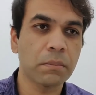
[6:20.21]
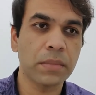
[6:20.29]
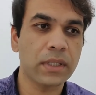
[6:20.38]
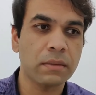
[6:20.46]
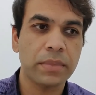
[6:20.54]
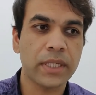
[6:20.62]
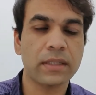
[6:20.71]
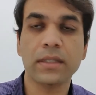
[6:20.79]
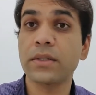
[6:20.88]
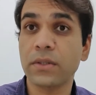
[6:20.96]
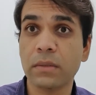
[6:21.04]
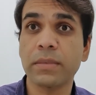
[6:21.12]
But
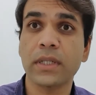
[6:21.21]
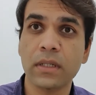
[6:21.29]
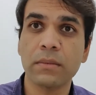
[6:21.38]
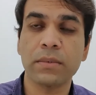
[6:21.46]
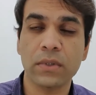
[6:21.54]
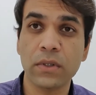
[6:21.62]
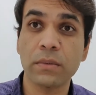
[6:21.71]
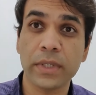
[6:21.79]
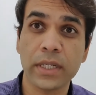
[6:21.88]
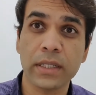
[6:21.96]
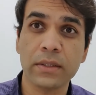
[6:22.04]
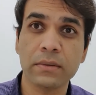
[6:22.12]
patient should be
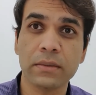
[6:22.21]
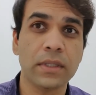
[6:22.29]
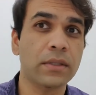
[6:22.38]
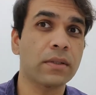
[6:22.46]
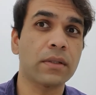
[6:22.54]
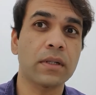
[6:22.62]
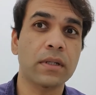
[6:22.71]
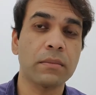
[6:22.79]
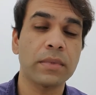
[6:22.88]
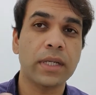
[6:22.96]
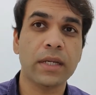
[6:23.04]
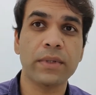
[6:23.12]
cooperative. He should
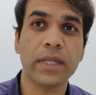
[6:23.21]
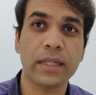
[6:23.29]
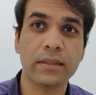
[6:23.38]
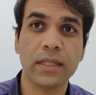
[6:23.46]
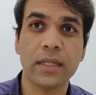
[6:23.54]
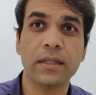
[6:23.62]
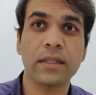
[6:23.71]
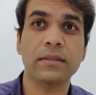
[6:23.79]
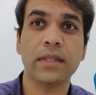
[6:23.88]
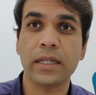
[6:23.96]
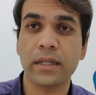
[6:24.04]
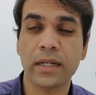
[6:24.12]
not be having anxiety,
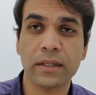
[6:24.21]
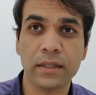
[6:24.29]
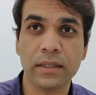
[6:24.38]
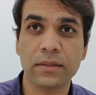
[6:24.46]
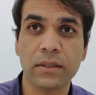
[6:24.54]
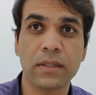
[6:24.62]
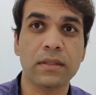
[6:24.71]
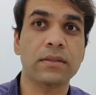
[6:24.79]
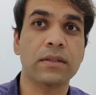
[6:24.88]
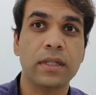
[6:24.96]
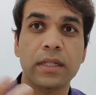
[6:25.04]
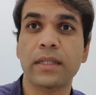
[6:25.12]
psychiatric
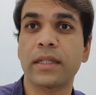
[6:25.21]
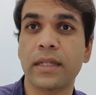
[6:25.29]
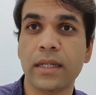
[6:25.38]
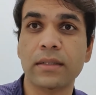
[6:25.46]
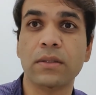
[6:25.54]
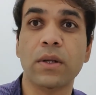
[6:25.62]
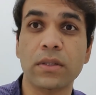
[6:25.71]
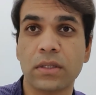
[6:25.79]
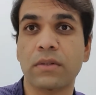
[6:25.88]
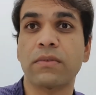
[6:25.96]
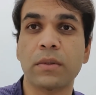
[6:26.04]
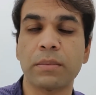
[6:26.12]
disorders or anything else,
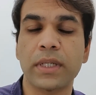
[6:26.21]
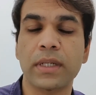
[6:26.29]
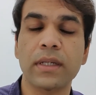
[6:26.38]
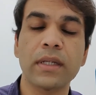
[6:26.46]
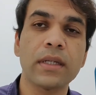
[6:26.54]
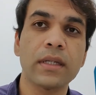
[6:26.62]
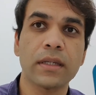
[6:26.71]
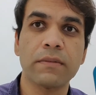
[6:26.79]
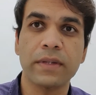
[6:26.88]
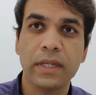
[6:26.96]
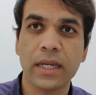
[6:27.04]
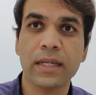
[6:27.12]
claustrophobia.
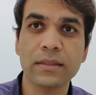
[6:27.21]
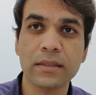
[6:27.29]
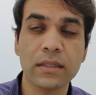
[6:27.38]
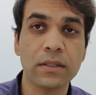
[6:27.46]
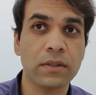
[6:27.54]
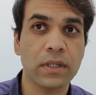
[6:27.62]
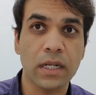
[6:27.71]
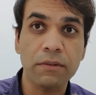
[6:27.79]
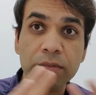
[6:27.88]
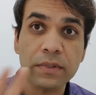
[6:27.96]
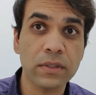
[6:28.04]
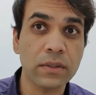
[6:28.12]
If he has that, you are
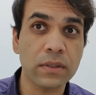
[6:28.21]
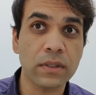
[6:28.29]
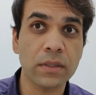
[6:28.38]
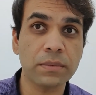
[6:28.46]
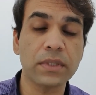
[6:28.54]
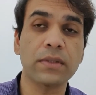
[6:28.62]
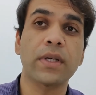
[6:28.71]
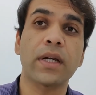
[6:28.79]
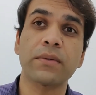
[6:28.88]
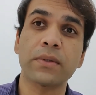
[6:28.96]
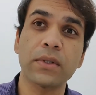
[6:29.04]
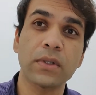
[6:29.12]
left with no other option. You
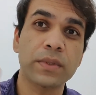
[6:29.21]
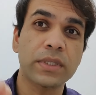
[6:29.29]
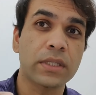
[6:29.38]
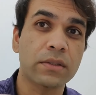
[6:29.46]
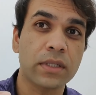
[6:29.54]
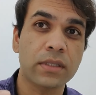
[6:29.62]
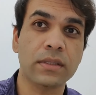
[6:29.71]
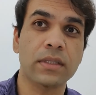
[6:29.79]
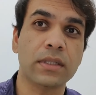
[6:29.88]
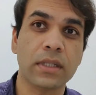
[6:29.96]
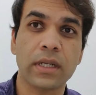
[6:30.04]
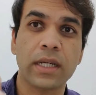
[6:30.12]
have to go with general
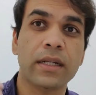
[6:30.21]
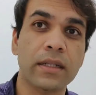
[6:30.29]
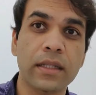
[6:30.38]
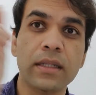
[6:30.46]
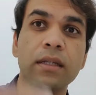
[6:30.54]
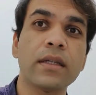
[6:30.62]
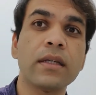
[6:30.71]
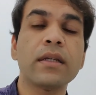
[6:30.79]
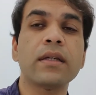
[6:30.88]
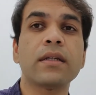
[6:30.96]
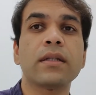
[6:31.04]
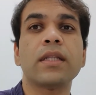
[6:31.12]
anesthesia and
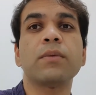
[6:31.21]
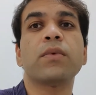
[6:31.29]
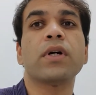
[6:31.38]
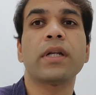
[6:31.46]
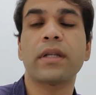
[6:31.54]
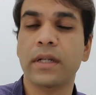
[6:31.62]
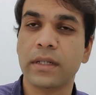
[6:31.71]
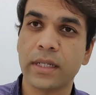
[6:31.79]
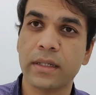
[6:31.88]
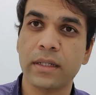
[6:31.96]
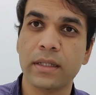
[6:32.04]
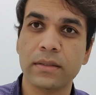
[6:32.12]
the the monitoring
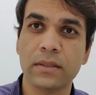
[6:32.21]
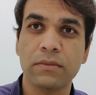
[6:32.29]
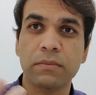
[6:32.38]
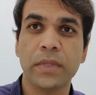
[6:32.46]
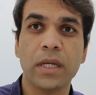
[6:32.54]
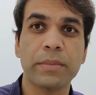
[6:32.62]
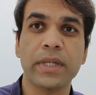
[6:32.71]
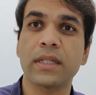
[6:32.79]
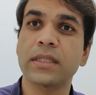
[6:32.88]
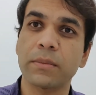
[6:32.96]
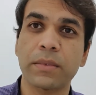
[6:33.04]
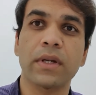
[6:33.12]
techniques of mapping
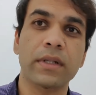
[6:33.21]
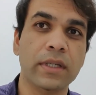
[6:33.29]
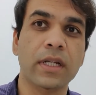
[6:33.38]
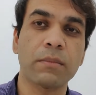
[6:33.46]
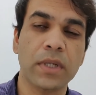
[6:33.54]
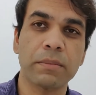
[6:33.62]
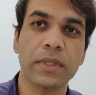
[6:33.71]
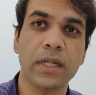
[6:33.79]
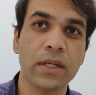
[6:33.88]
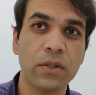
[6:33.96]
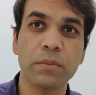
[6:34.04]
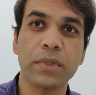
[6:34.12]
and subcortical mapping.
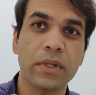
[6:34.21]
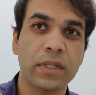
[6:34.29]
I hope you